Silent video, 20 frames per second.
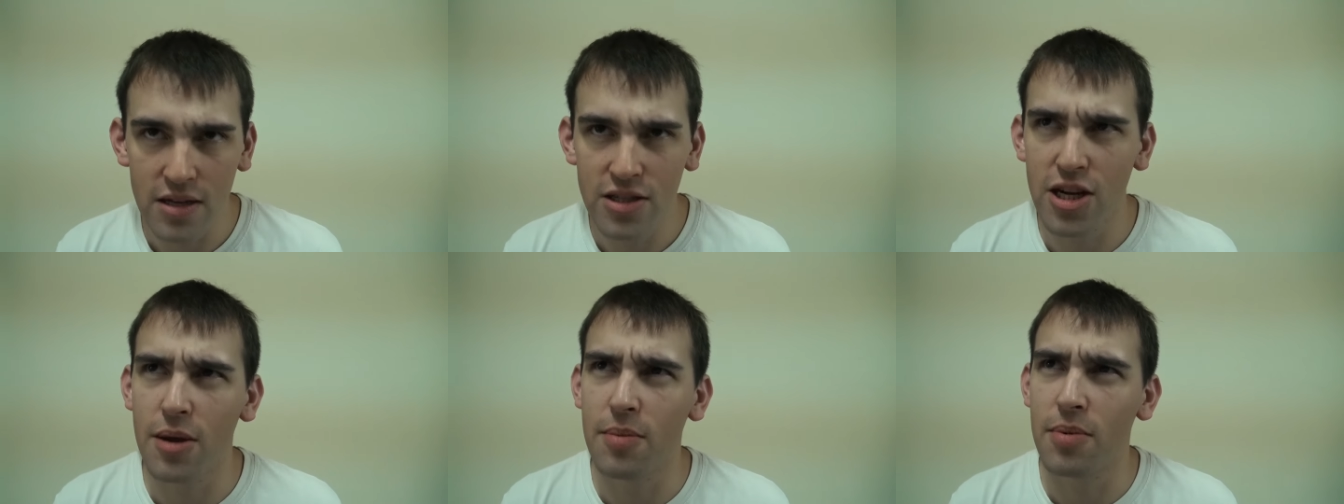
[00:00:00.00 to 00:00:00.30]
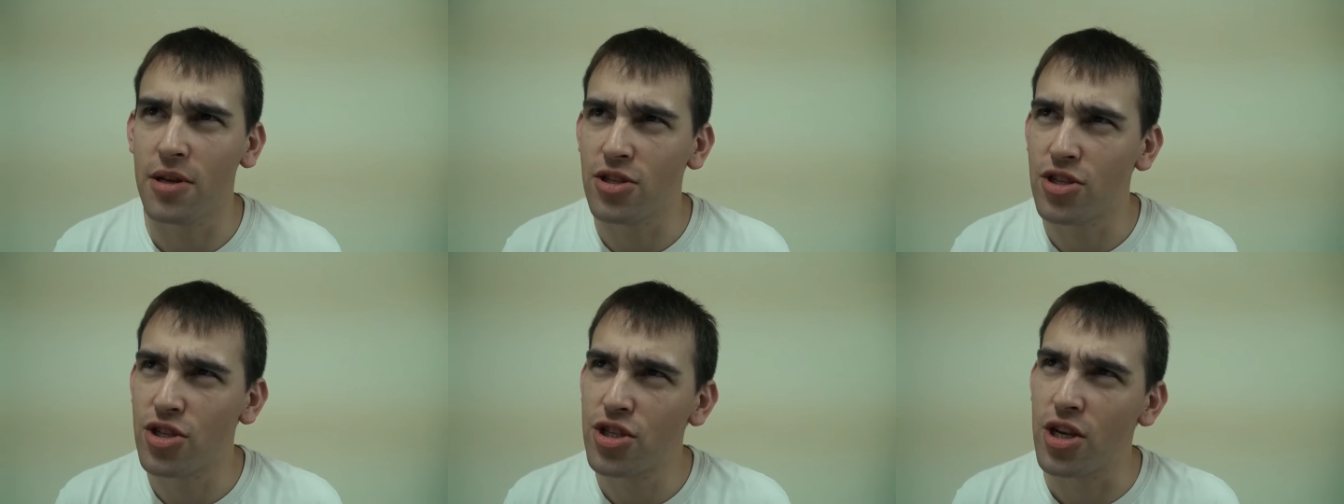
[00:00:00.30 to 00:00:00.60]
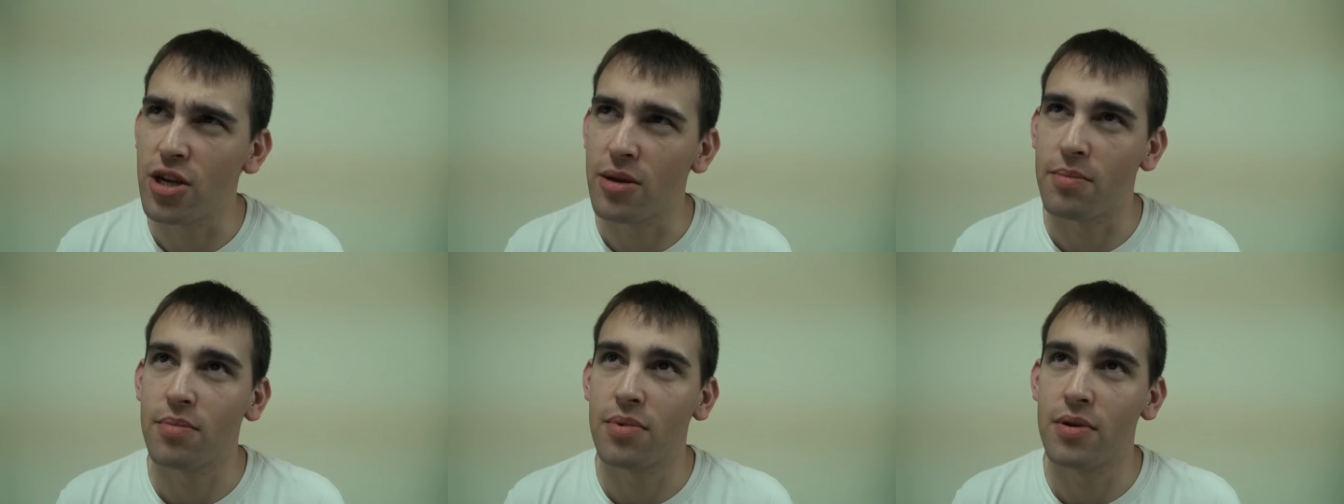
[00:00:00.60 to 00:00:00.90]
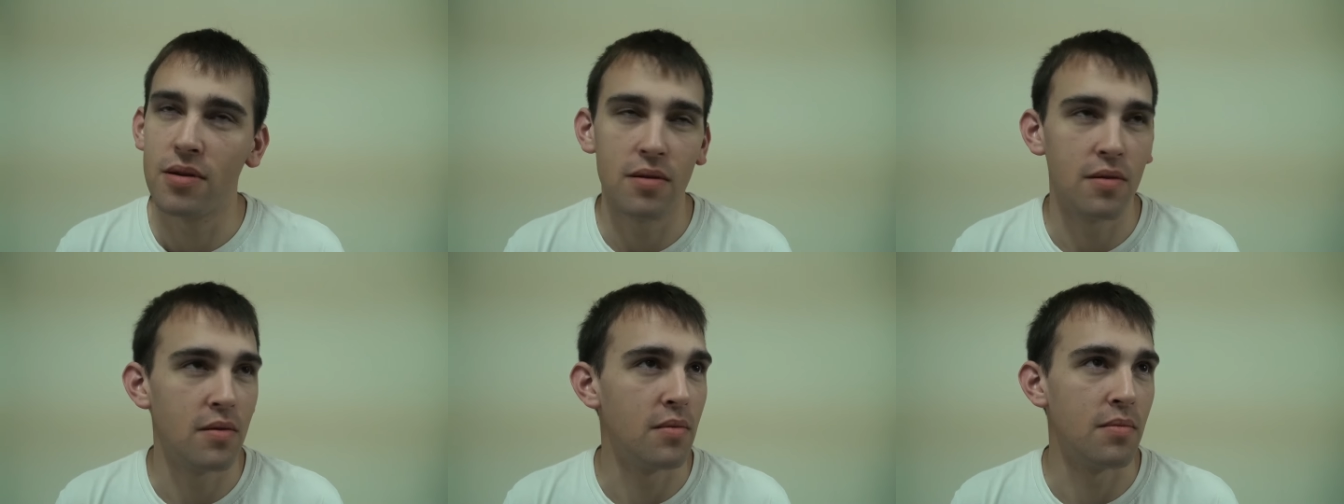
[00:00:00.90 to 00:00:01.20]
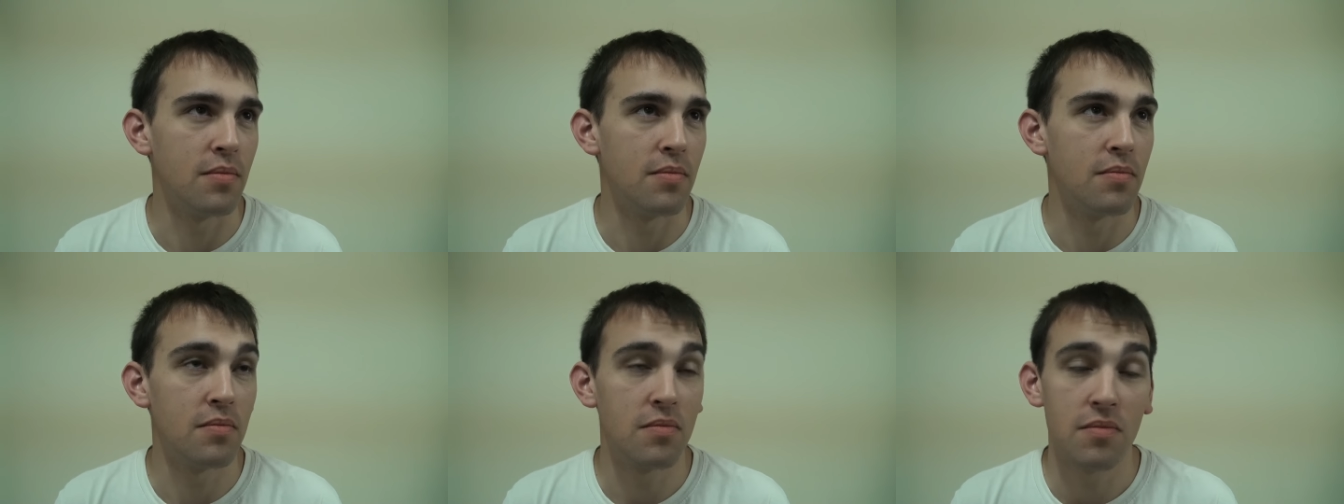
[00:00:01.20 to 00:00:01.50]
Championship. Oh,
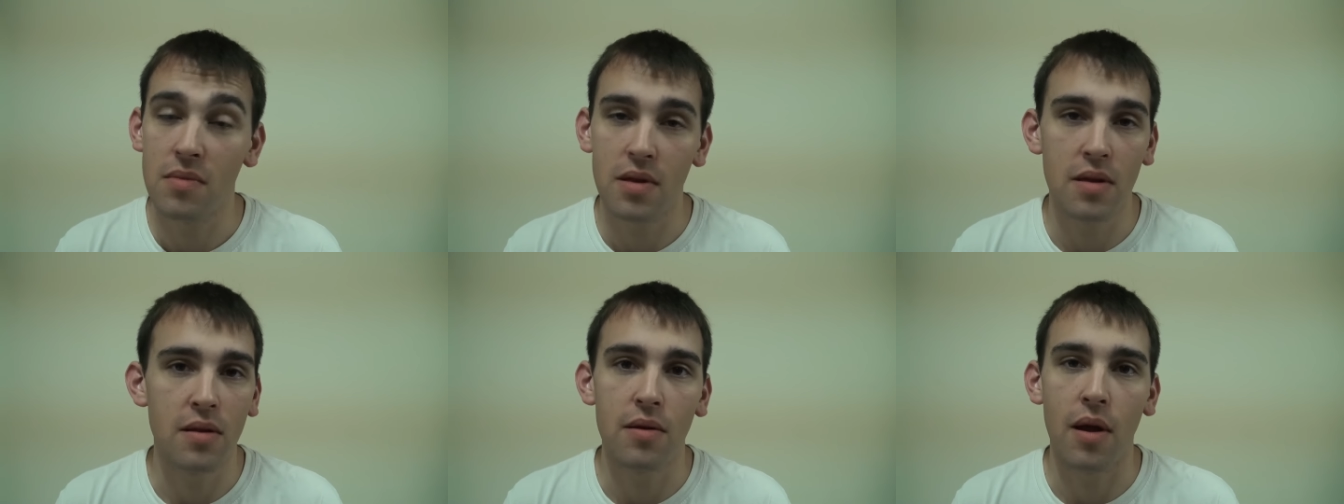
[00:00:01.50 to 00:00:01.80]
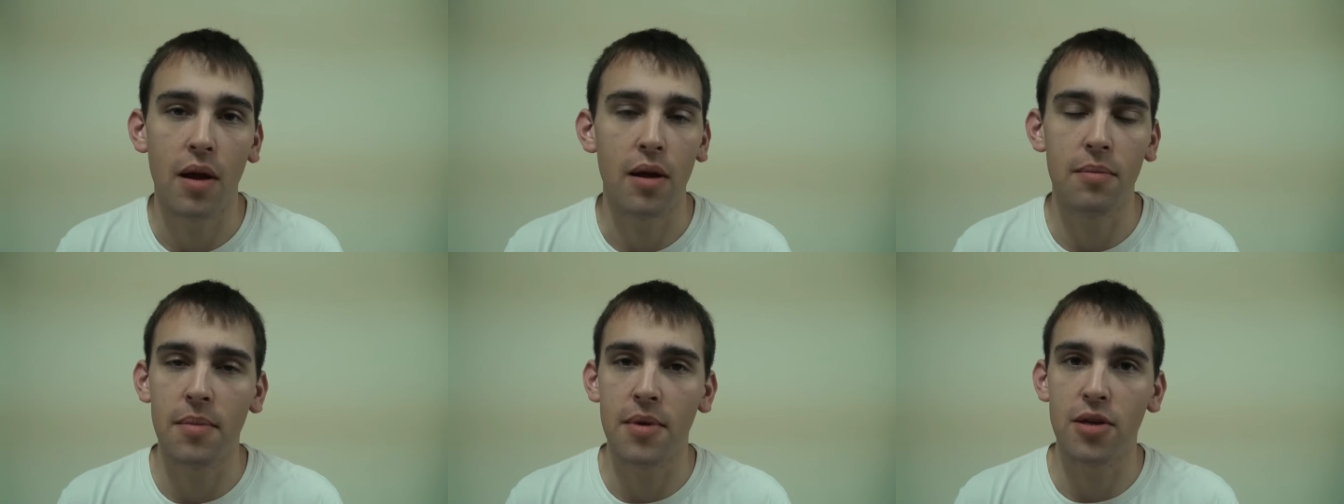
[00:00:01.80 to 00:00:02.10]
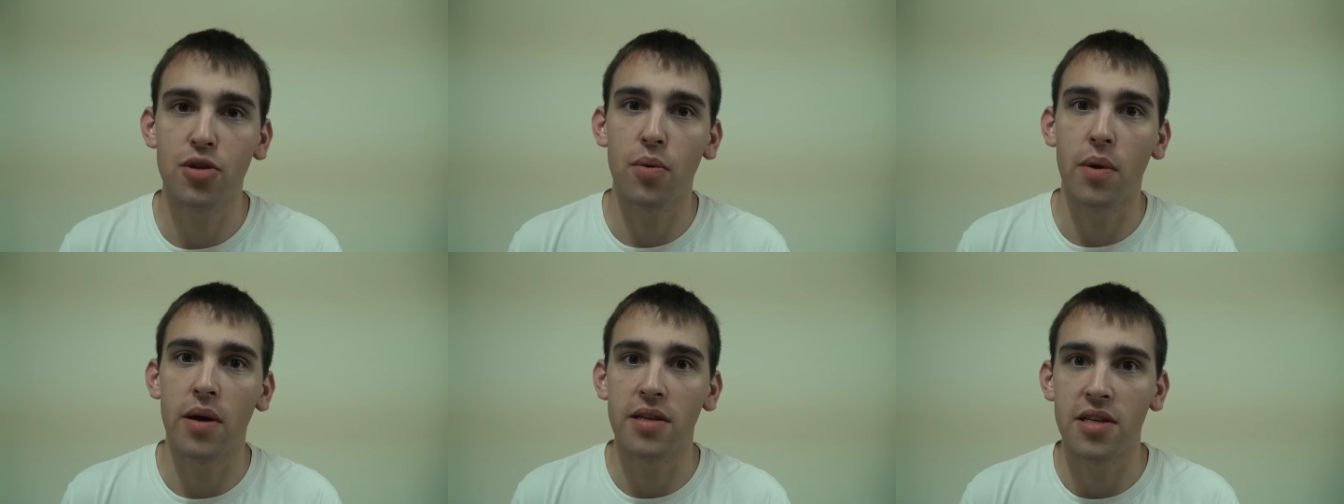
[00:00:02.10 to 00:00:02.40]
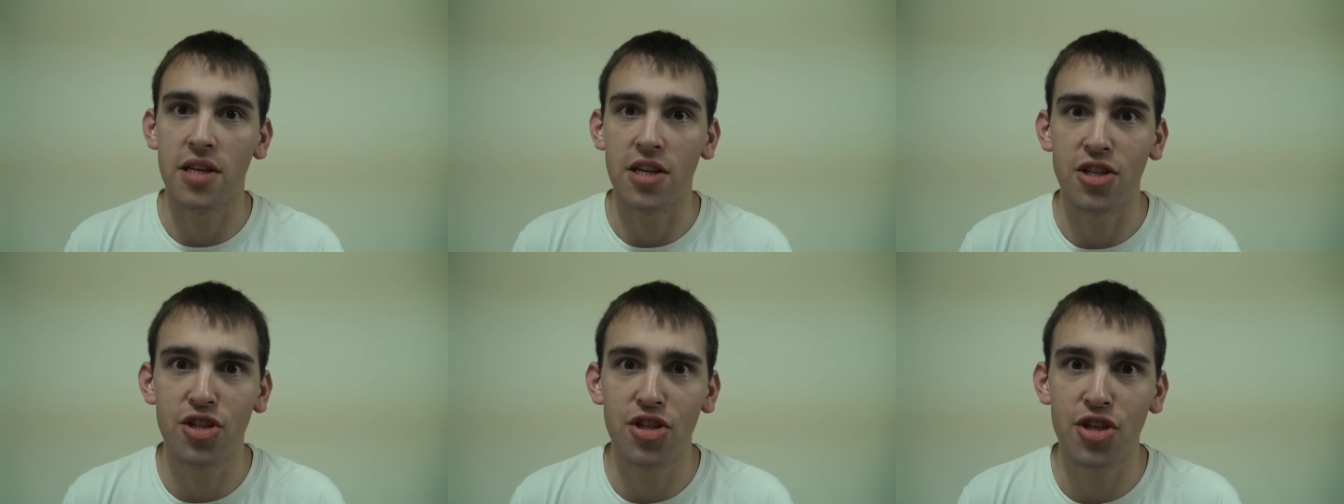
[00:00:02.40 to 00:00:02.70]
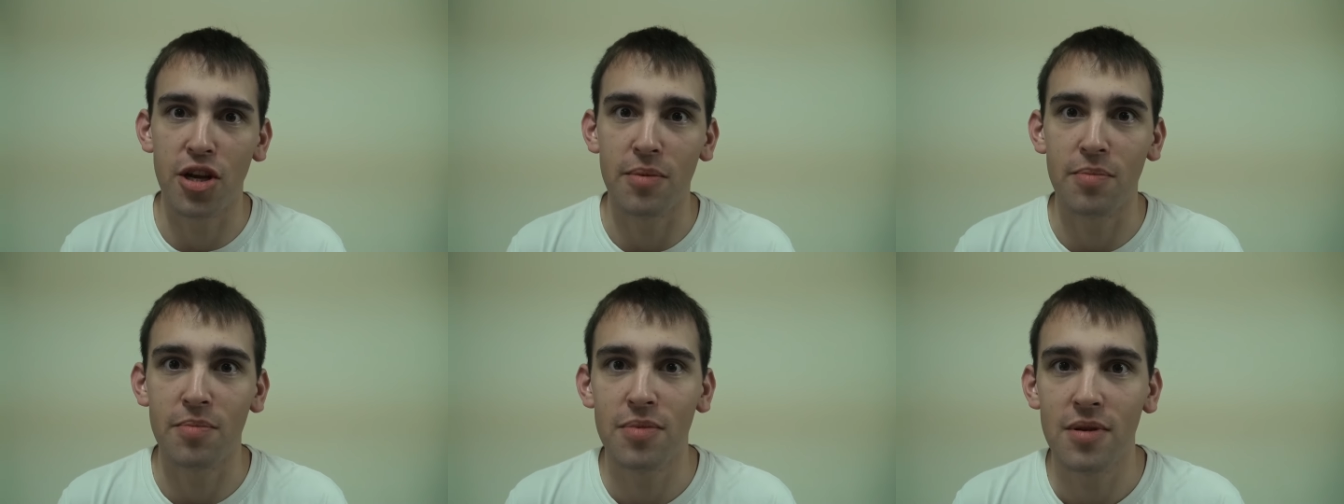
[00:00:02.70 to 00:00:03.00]
I'm not sure why I said
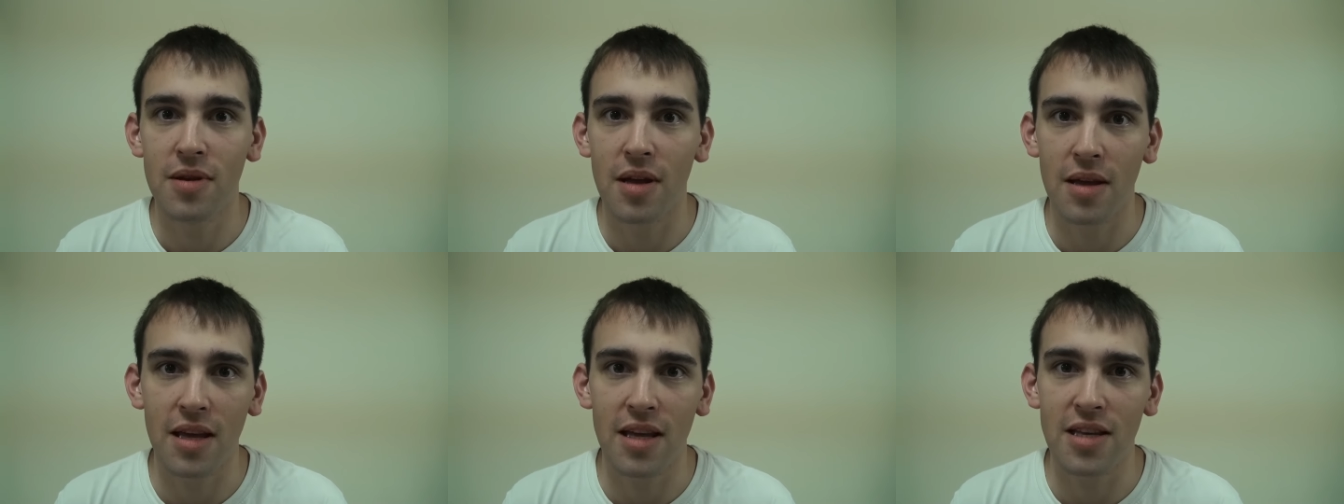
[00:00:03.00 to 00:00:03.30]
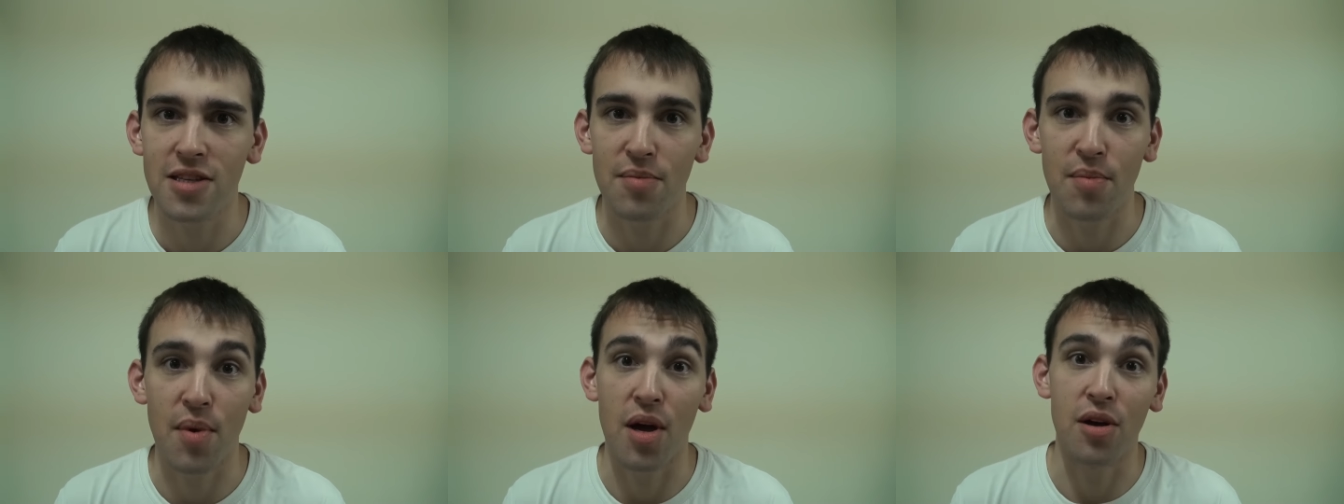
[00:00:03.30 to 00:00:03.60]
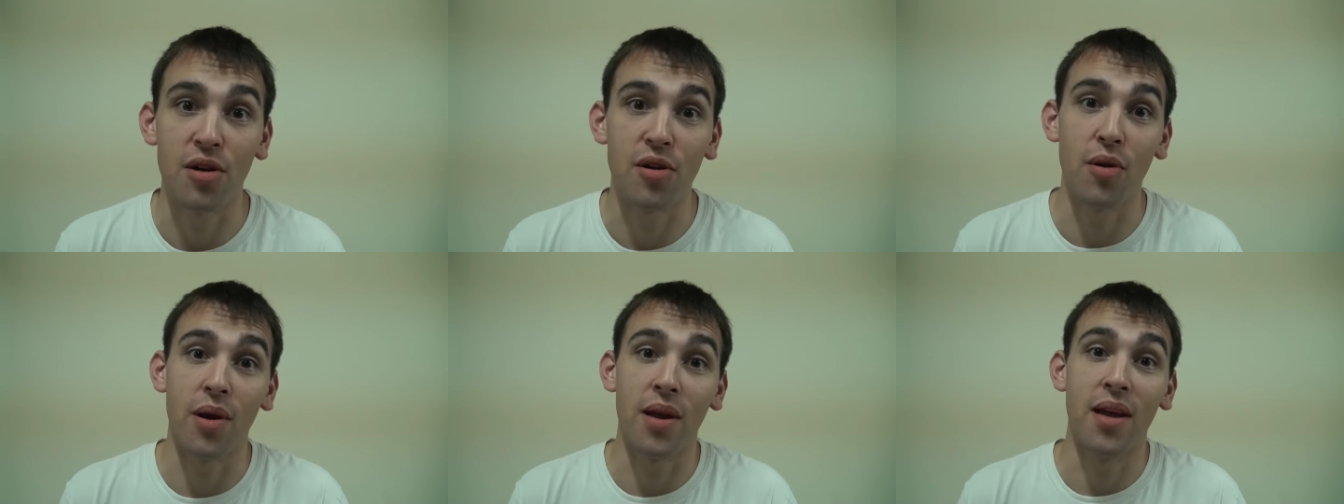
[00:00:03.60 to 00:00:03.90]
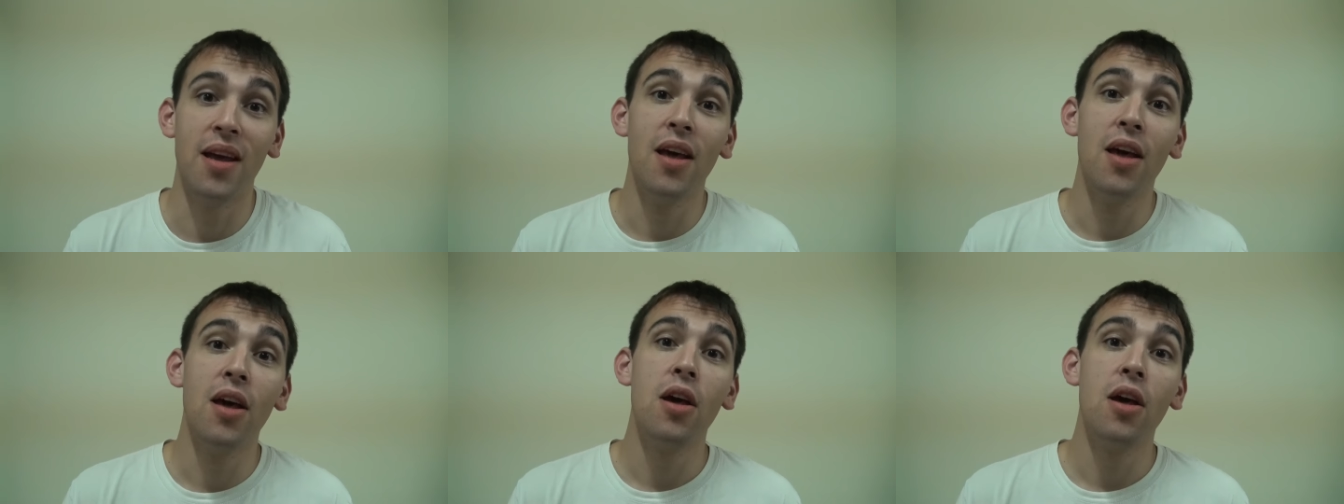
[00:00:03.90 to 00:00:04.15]
chip. I guess I'm hungry.